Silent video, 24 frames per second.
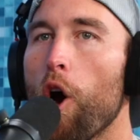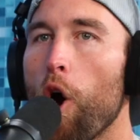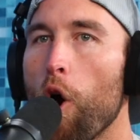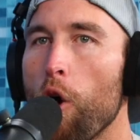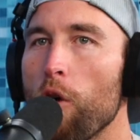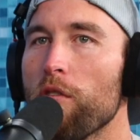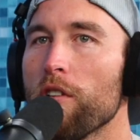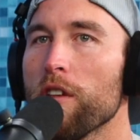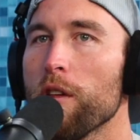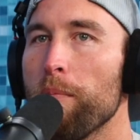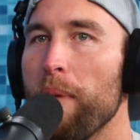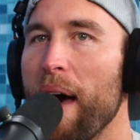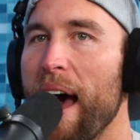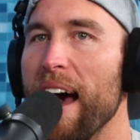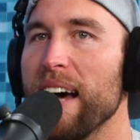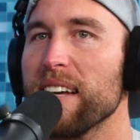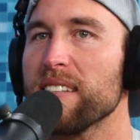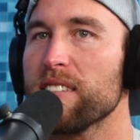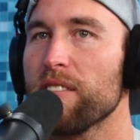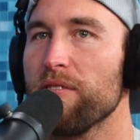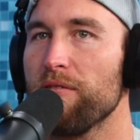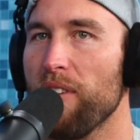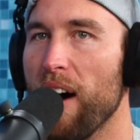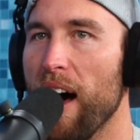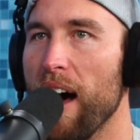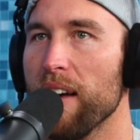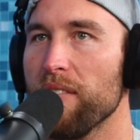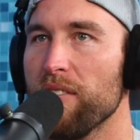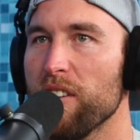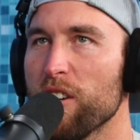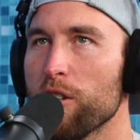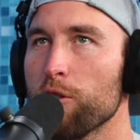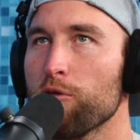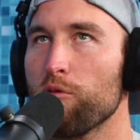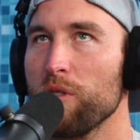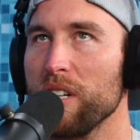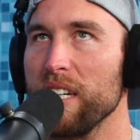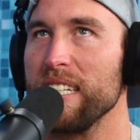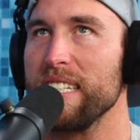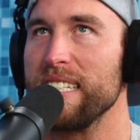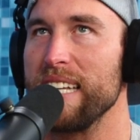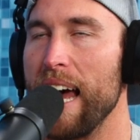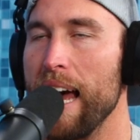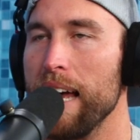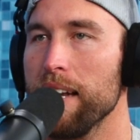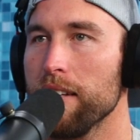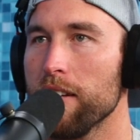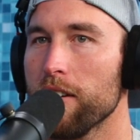over the past 5 years, really
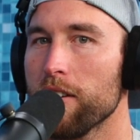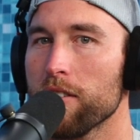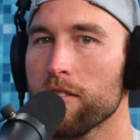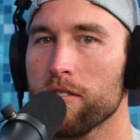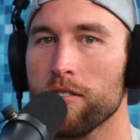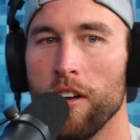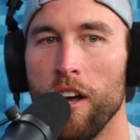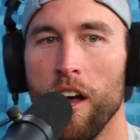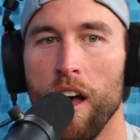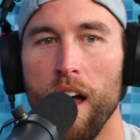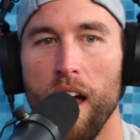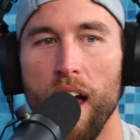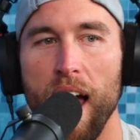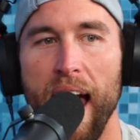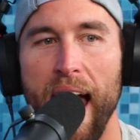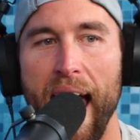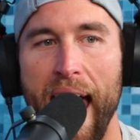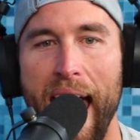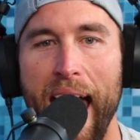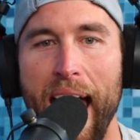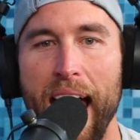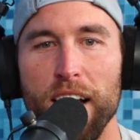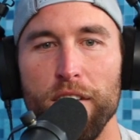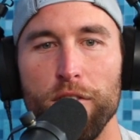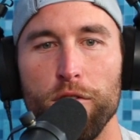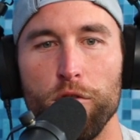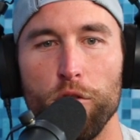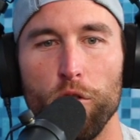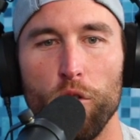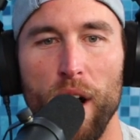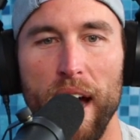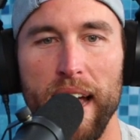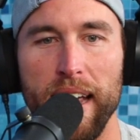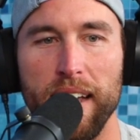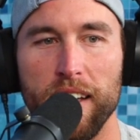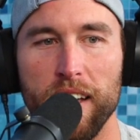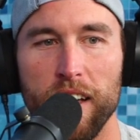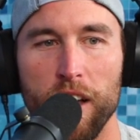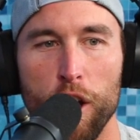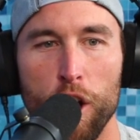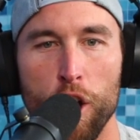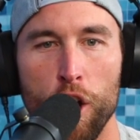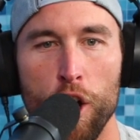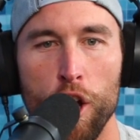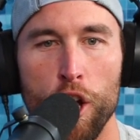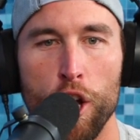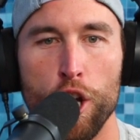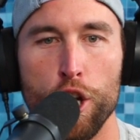10 years, have like
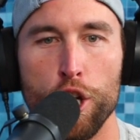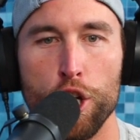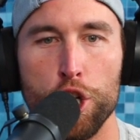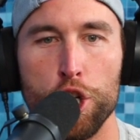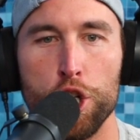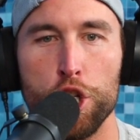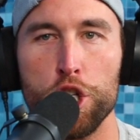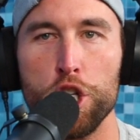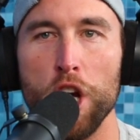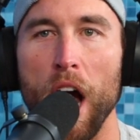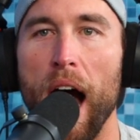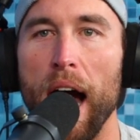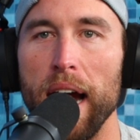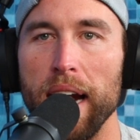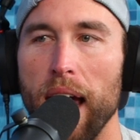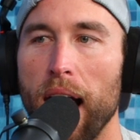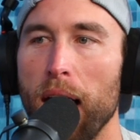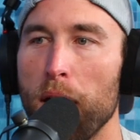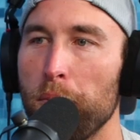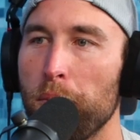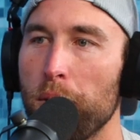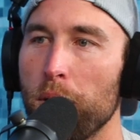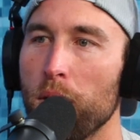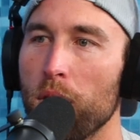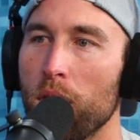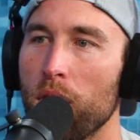shot up.